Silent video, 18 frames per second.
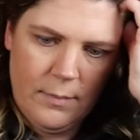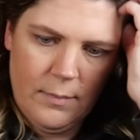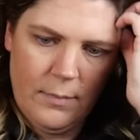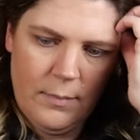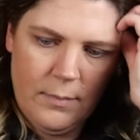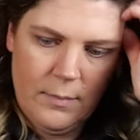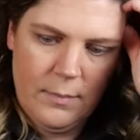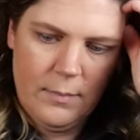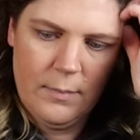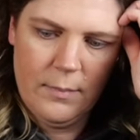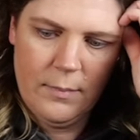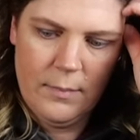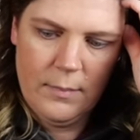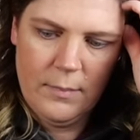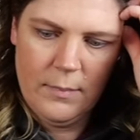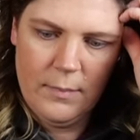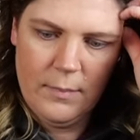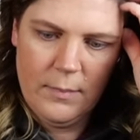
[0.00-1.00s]

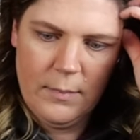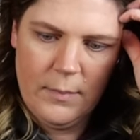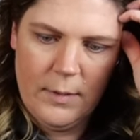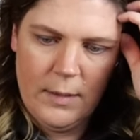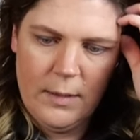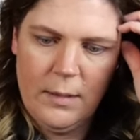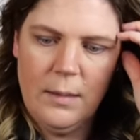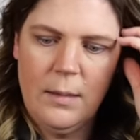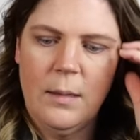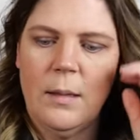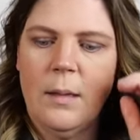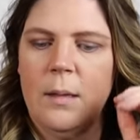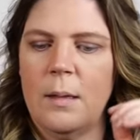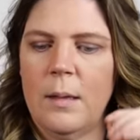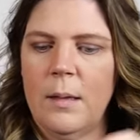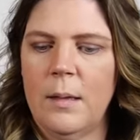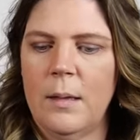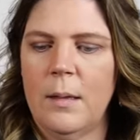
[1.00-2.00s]

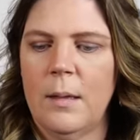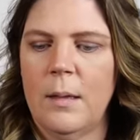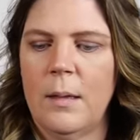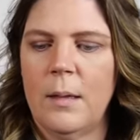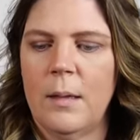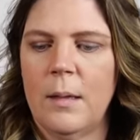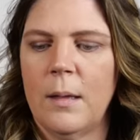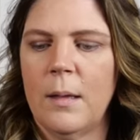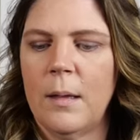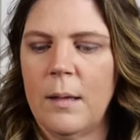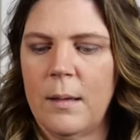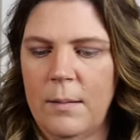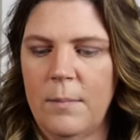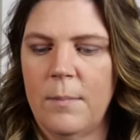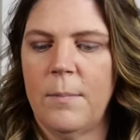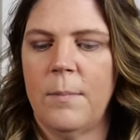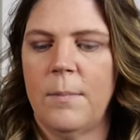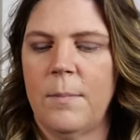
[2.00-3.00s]

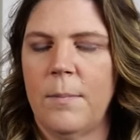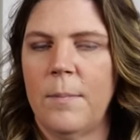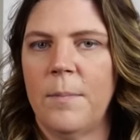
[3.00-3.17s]
(not speaking)